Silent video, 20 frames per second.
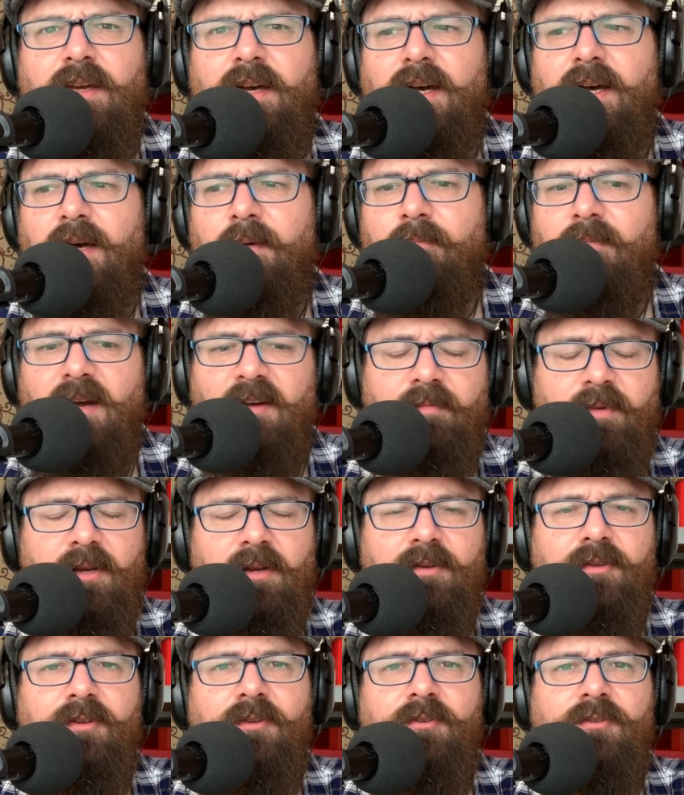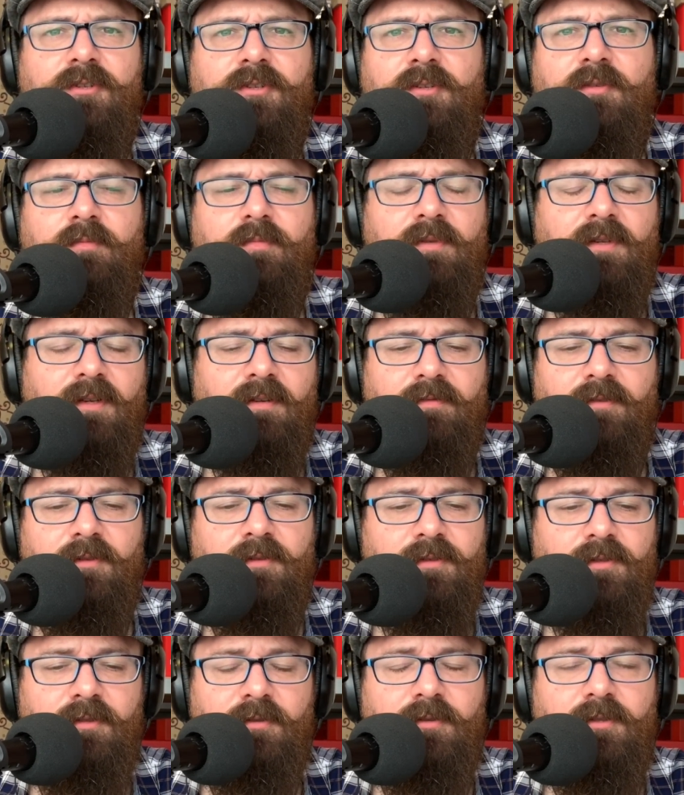I've been on YouTube, you know, I've
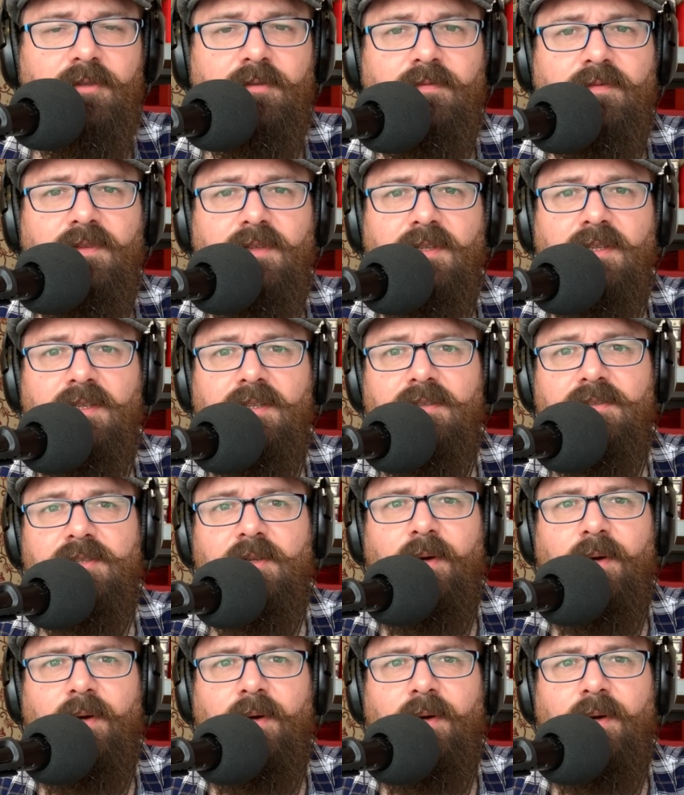used YouTube for years,